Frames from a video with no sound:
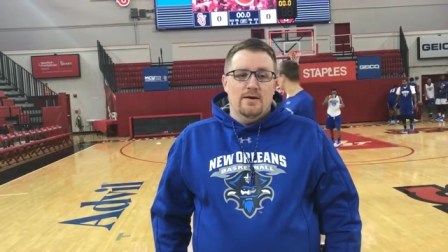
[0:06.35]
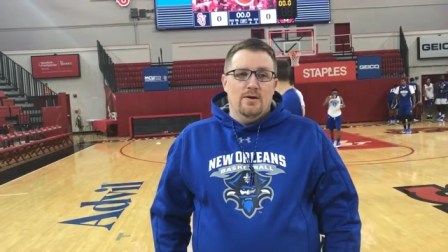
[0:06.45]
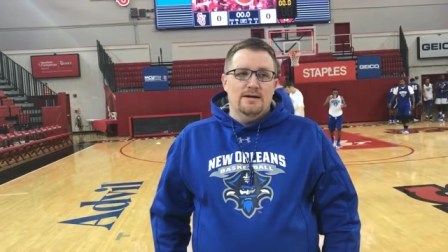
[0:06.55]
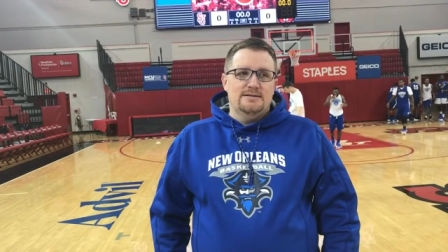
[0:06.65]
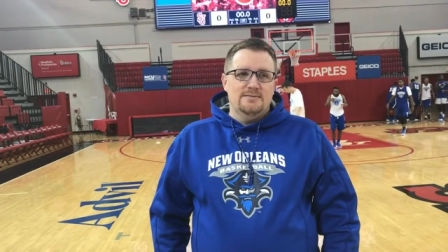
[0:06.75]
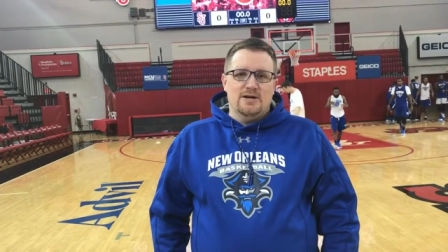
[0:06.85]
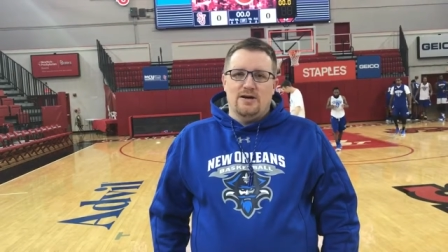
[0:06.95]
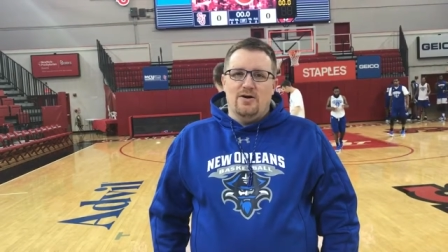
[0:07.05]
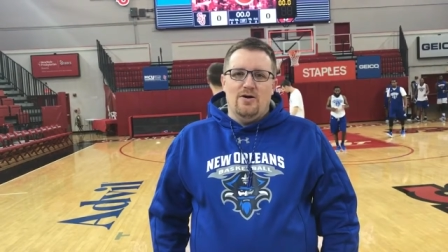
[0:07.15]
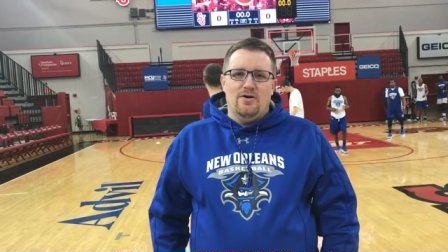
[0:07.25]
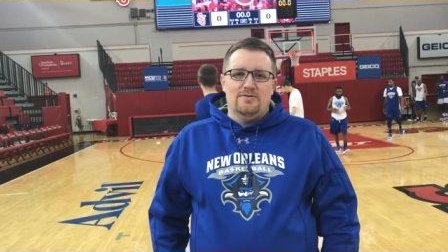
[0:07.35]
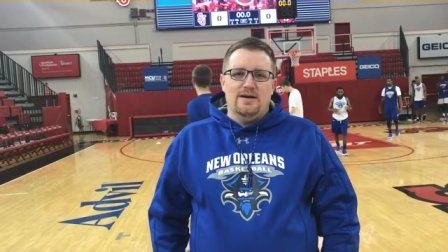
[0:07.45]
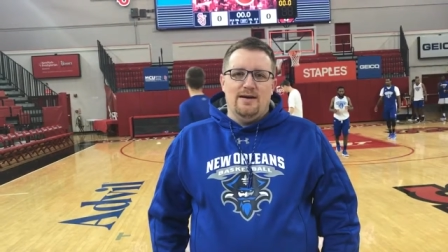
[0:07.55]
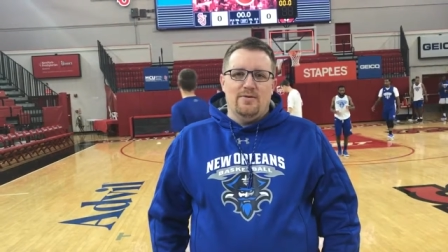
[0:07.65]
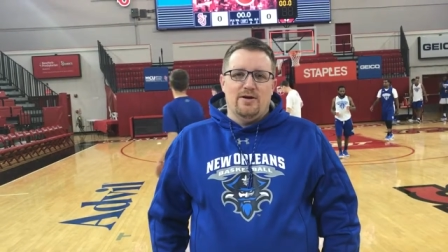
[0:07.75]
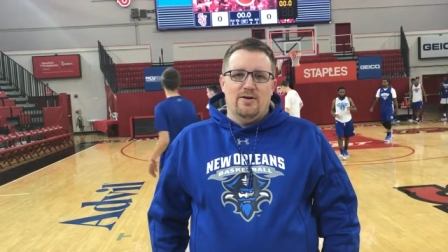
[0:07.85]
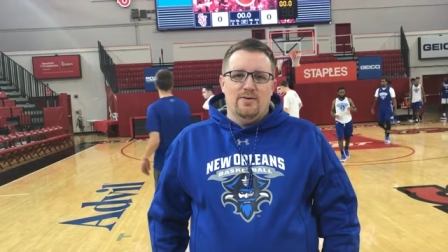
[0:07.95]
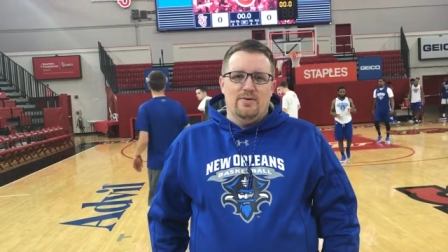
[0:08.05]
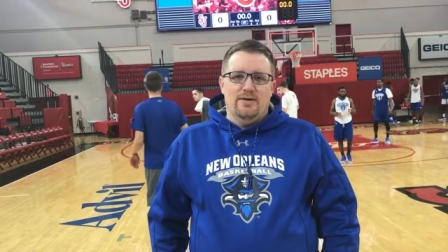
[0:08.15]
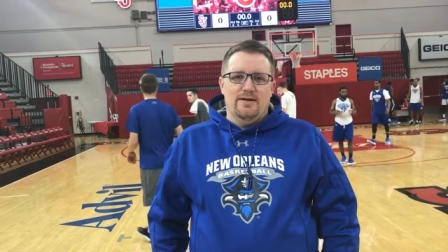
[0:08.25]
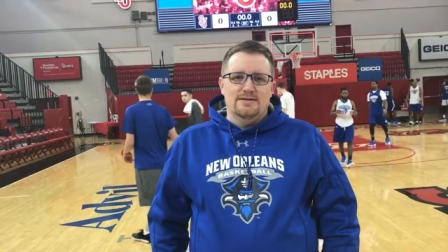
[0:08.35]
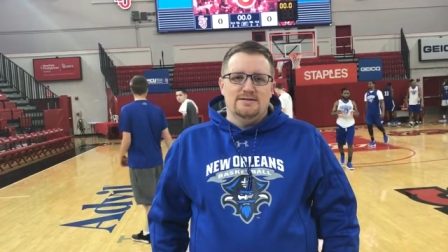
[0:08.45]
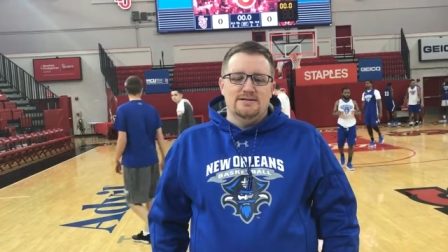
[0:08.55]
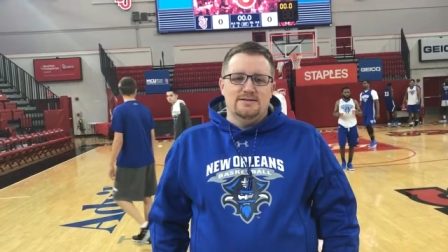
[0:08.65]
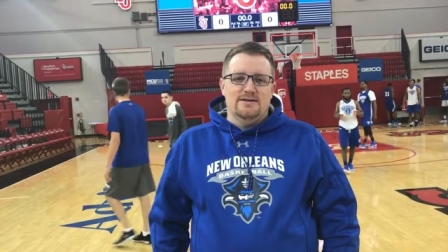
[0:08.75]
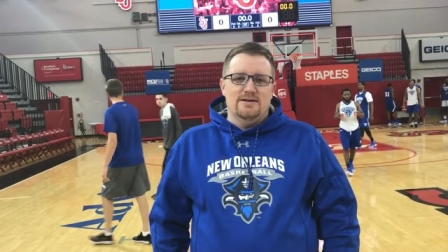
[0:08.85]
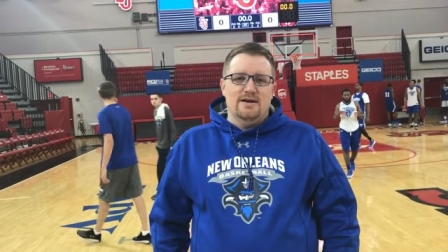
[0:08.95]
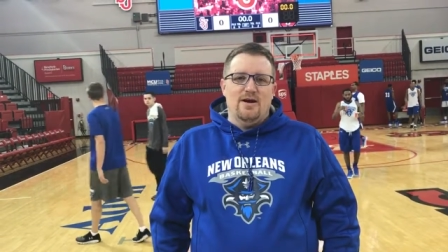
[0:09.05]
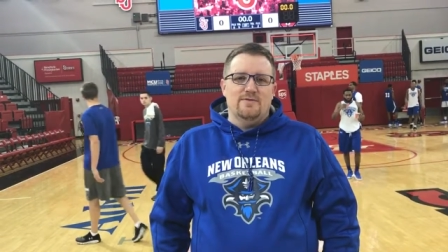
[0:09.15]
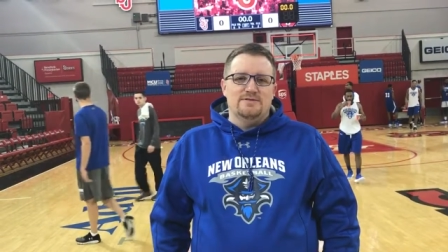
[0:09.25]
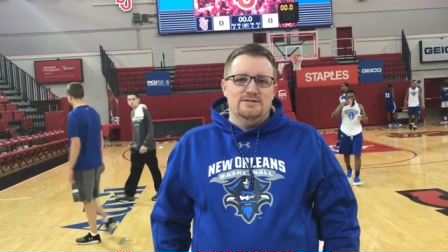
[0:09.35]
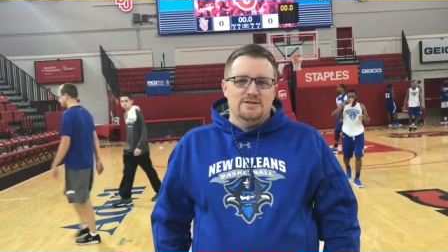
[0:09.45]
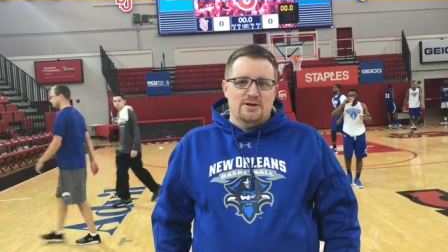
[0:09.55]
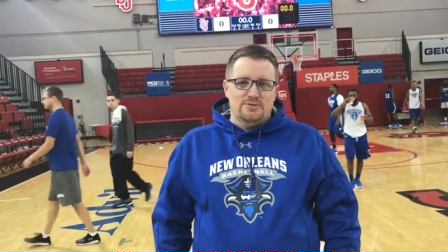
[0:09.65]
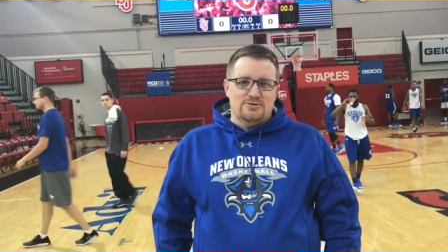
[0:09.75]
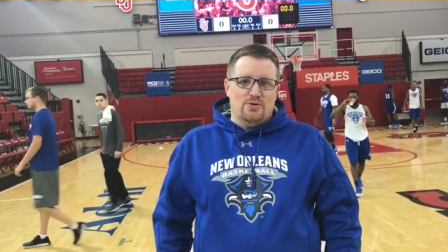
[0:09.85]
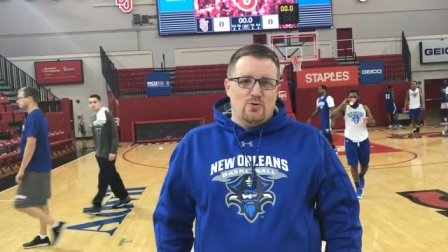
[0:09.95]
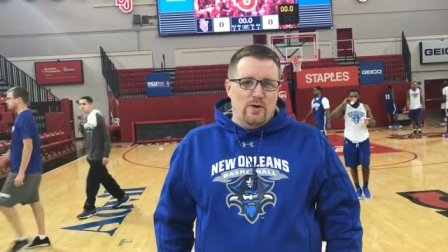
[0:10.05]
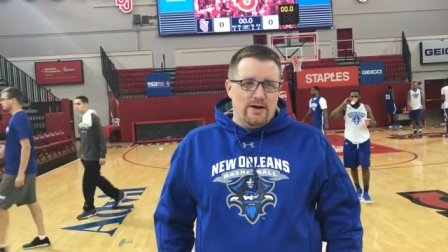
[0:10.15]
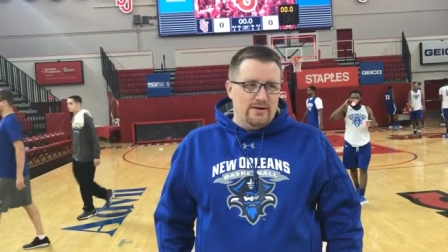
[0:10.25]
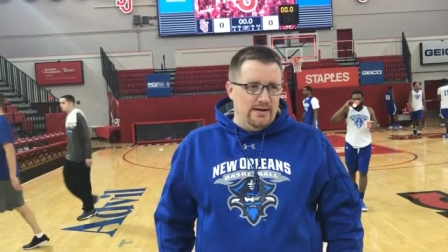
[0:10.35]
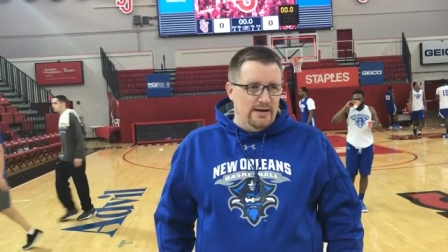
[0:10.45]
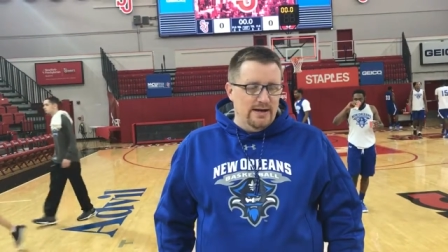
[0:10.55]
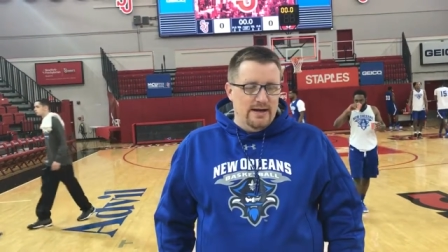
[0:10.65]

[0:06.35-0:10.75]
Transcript: Well, it seems like a long time ago. Uh, the season, the off season goes so quickly.